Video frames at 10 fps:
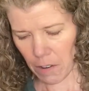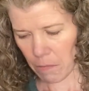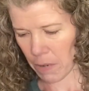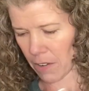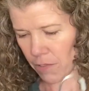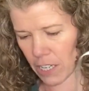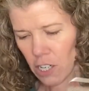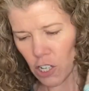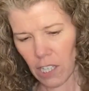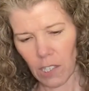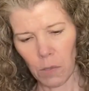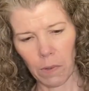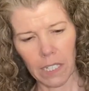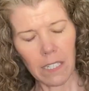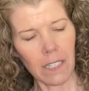but I finished this
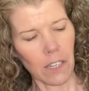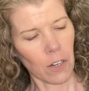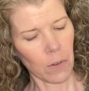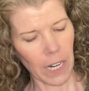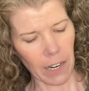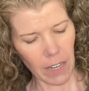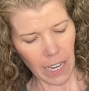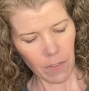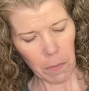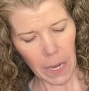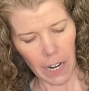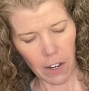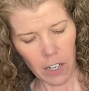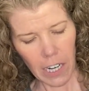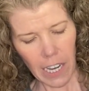one, so now I have a
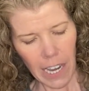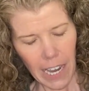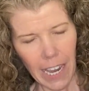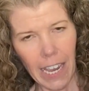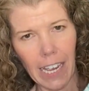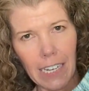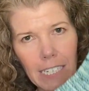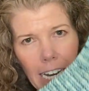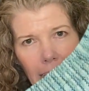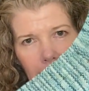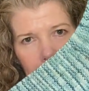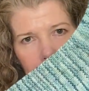pair, and it has